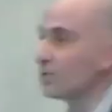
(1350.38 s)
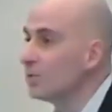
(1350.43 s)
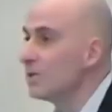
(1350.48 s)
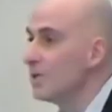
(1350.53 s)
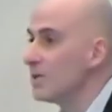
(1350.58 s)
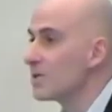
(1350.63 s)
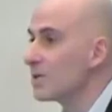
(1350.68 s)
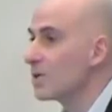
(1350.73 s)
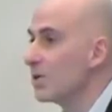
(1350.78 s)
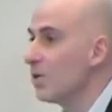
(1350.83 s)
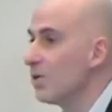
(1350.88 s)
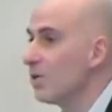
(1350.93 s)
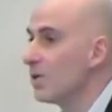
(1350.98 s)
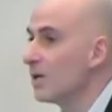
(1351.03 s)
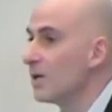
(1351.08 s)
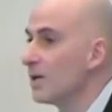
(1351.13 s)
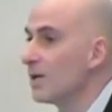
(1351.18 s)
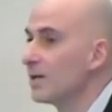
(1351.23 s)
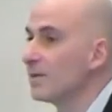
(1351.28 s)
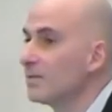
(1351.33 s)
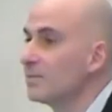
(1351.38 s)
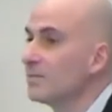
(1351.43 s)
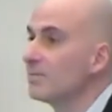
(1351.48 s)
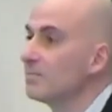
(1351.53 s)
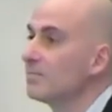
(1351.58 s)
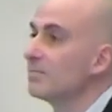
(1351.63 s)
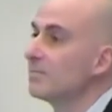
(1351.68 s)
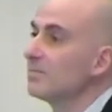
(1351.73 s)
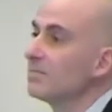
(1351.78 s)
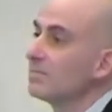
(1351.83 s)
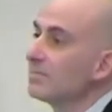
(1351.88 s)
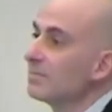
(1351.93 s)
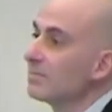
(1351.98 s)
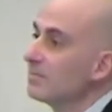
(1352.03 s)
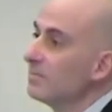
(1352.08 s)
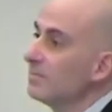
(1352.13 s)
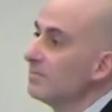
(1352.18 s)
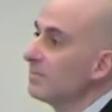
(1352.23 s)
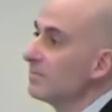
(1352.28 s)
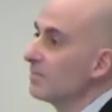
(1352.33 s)
this call,
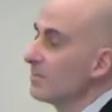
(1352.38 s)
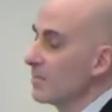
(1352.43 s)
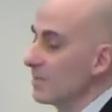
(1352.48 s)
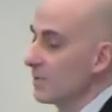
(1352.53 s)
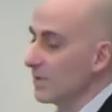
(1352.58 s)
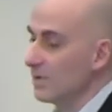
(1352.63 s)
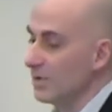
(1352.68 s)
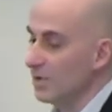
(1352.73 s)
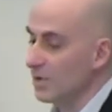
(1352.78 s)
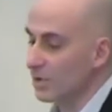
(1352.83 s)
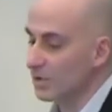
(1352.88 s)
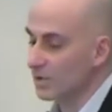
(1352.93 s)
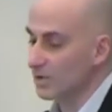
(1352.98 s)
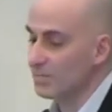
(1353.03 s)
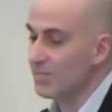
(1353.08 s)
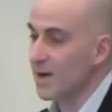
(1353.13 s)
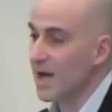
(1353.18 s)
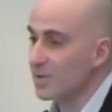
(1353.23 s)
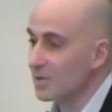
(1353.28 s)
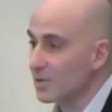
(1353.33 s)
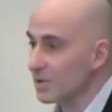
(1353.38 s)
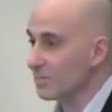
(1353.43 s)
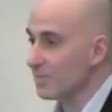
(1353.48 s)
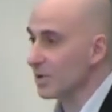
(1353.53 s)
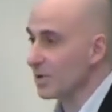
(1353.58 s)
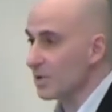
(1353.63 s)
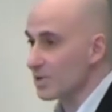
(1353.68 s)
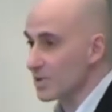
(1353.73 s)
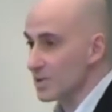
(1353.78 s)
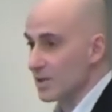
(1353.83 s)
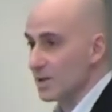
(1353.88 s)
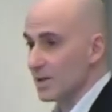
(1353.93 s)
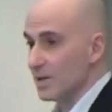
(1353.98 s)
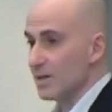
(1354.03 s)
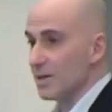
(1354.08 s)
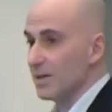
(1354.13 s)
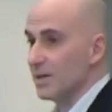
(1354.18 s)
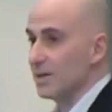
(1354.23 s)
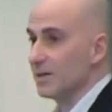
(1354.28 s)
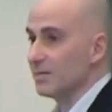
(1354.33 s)
not much because uh,
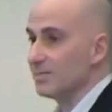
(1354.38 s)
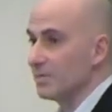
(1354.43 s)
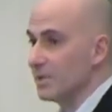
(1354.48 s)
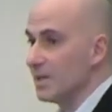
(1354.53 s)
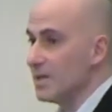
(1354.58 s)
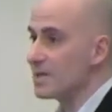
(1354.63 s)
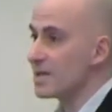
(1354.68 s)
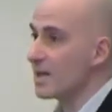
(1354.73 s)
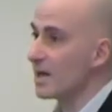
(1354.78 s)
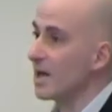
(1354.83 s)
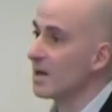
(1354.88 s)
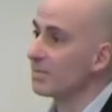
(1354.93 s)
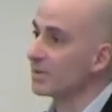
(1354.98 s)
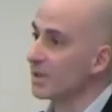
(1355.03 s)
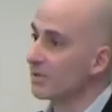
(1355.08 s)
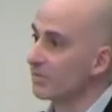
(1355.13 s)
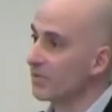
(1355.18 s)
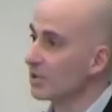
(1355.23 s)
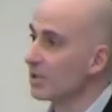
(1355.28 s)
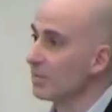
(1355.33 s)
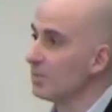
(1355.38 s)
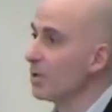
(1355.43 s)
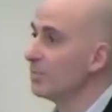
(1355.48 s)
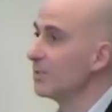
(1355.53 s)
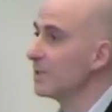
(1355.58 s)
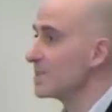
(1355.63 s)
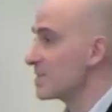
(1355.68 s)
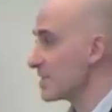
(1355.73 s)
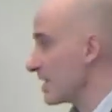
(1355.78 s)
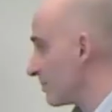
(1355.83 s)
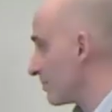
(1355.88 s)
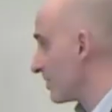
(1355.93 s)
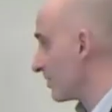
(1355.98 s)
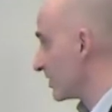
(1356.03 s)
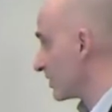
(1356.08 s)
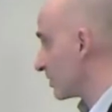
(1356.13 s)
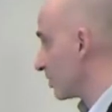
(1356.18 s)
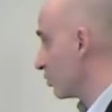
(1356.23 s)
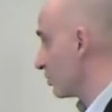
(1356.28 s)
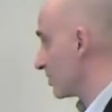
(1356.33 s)
uh, these are uh, for the moment
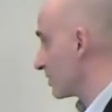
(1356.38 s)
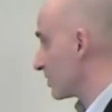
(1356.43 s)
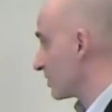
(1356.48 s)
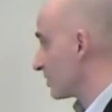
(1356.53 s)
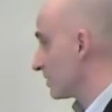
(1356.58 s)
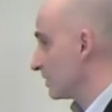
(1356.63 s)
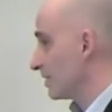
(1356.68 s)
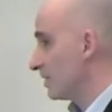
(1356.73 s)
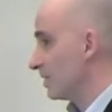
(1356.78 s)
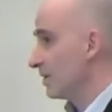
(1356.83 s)
separate goals.